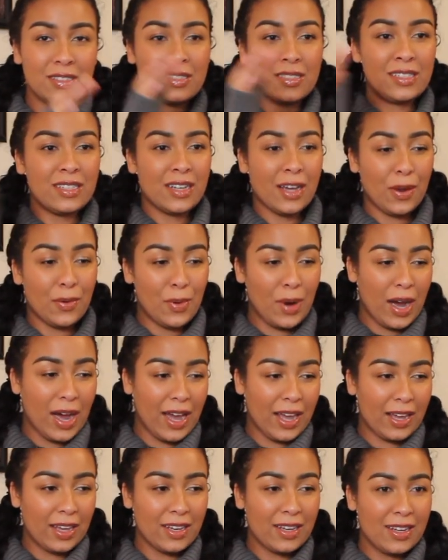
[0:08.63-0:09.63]

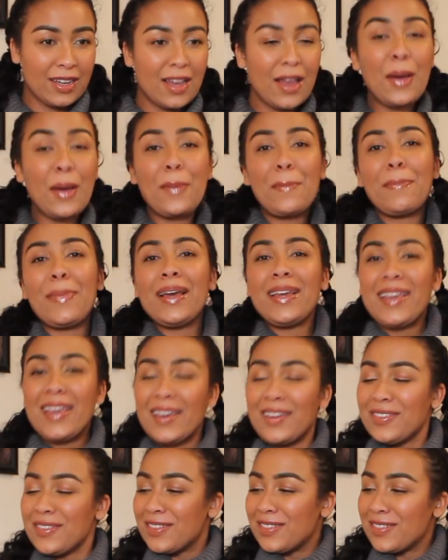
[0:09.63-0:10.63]
DIY my
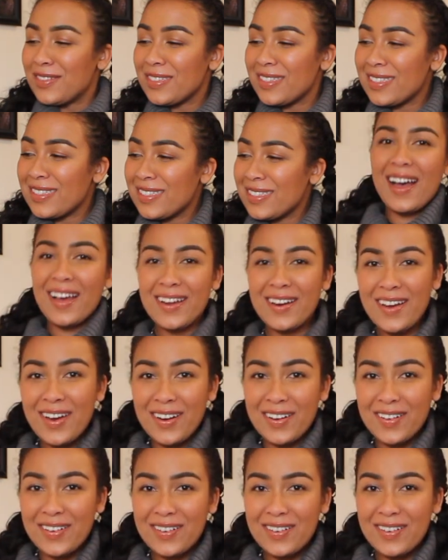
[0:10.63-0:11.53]
candles. I know.